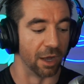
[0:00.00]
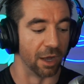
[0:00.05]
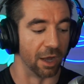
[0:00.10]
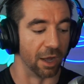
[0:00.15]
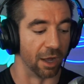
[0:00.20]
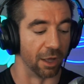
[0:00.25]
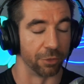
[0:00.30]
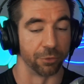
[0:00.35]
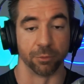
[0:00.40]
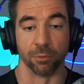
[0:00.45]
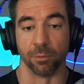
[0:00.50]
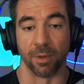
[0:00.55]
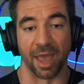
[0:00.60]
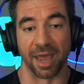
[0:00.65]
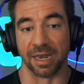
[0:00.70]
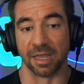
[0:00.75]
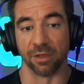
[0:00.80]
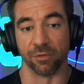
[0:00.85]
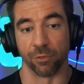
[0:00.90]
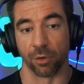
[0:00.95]
uh, through
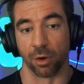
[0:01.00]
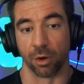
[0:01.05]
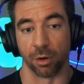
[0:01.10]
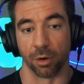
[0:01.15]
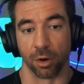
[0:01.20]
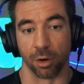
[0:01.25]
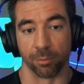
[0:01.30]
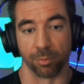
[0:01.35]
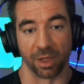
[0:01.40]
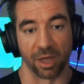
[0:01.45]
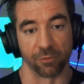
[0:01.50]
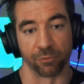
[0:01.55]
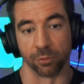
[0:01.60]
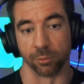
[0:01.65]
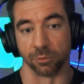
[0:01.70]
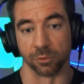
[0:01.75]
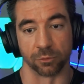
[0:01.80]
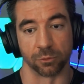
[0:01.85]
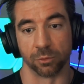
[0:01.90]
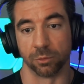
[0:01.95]
any of our, our
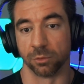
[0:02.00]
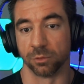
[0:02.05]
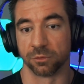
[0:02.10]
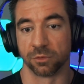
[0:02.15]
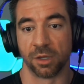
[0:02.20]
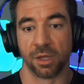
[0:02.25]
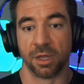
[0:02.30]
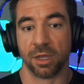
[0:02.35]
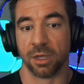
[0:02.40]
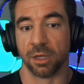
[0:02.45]
platforms and tools.